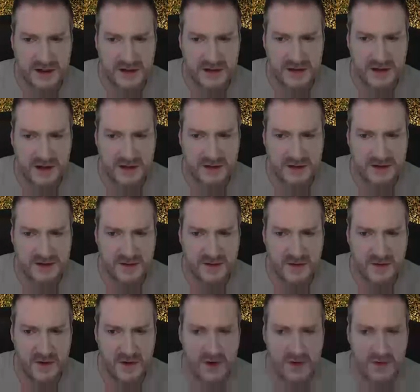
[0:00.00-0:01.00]
So that, that looks
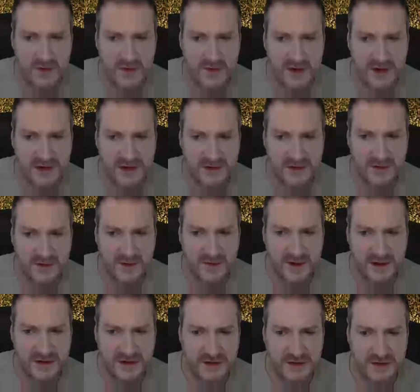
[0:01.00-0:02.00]
a bit wrong. What do I do?
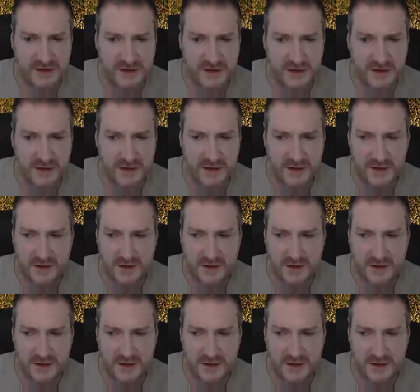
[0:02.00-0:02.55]
What do I do?